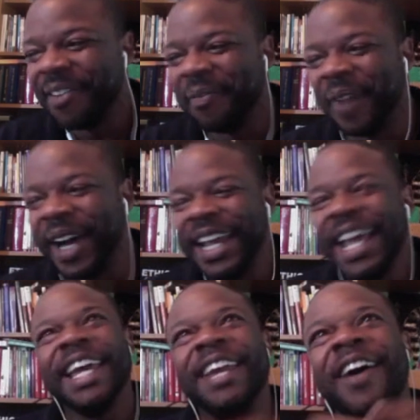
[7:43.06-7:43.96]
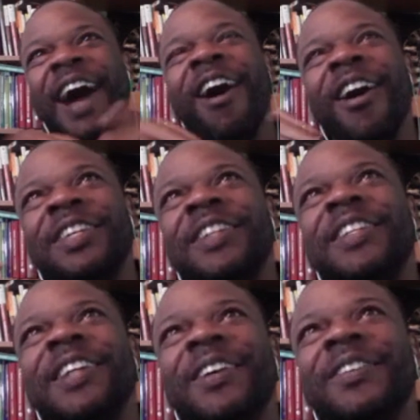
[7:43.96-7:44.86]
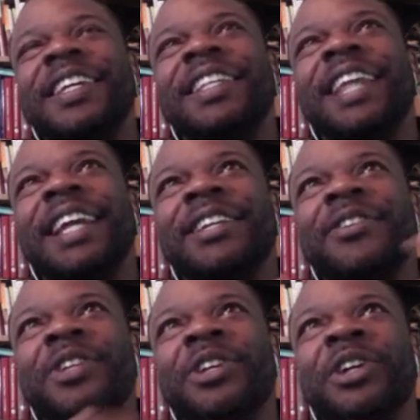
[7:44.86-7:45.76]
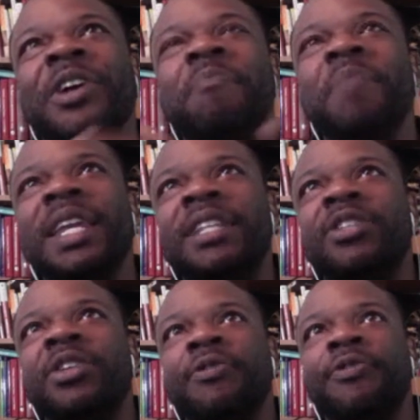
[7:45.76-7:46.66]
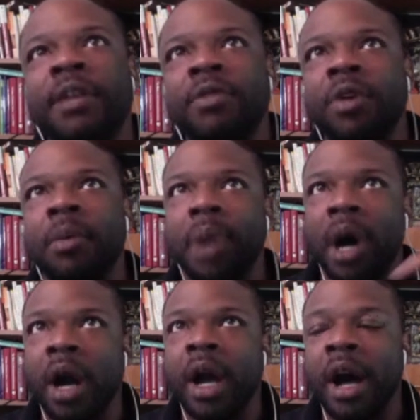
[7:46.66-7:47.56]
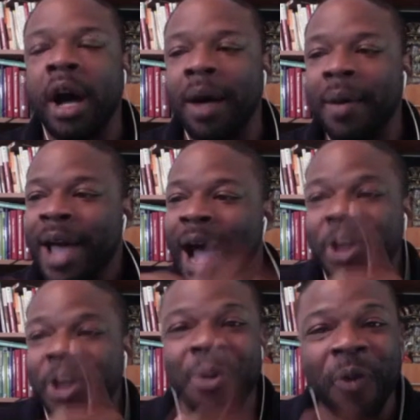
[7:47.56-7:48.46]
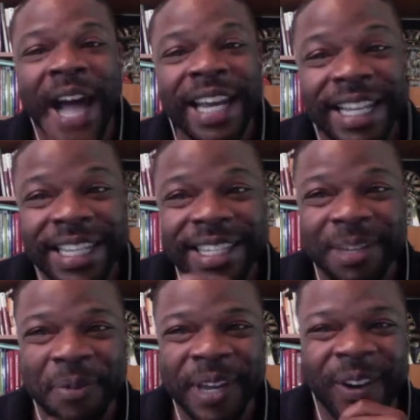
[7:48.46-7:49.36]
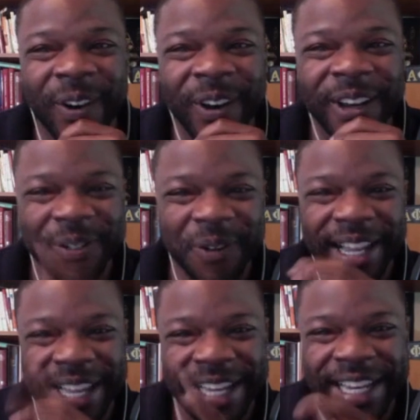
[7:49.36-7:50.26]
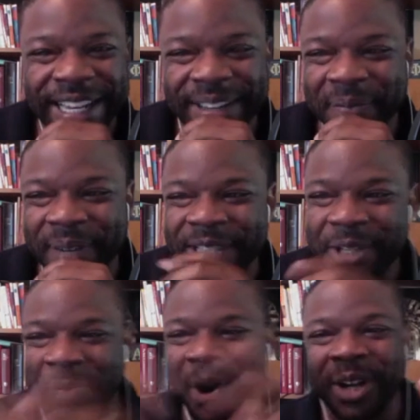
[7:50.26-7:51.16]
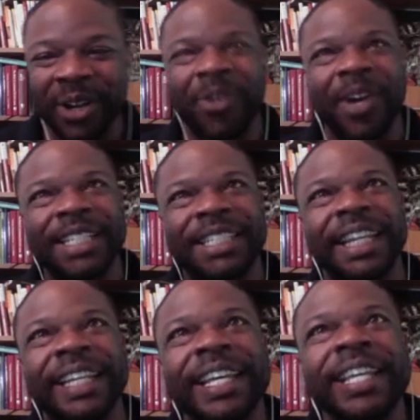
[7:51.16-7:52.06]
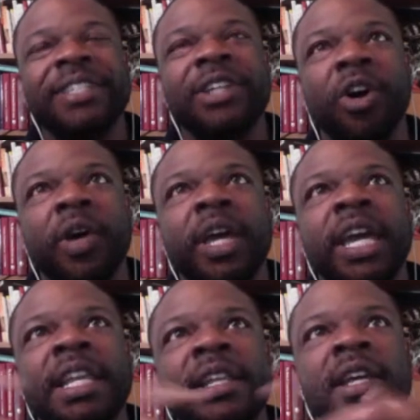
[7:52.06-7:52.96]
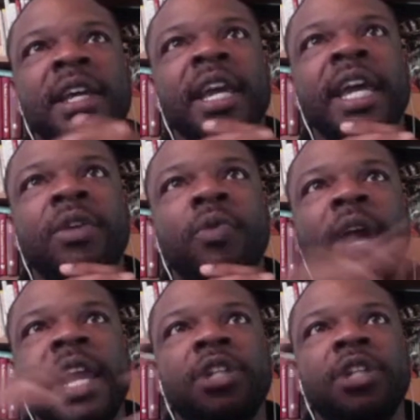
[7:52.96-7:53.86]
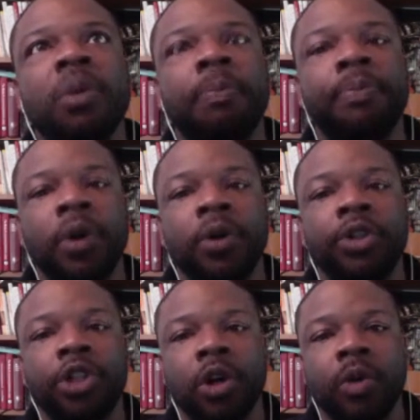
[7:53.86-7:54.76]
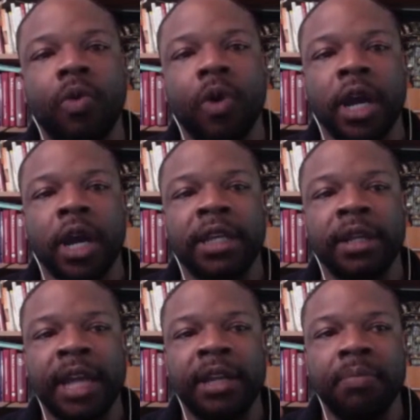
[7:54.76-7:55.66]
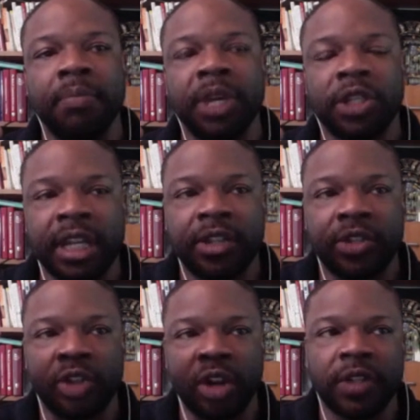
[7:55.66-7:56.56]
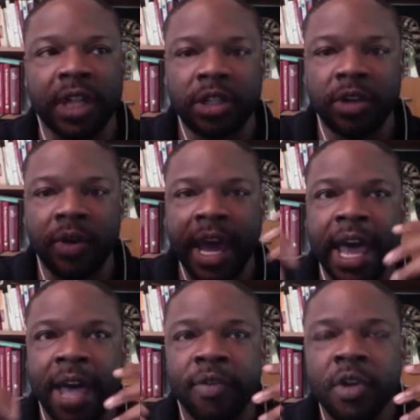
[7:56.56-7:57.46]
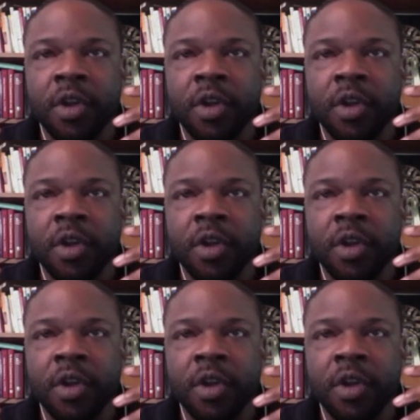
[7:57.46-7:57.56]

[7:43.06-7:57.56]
But I also note that you're admitted to the federal bar. I wonder why not the Supreme Court as well. But this is part of the question. So in the way that you approach your work and the mission and service that you have,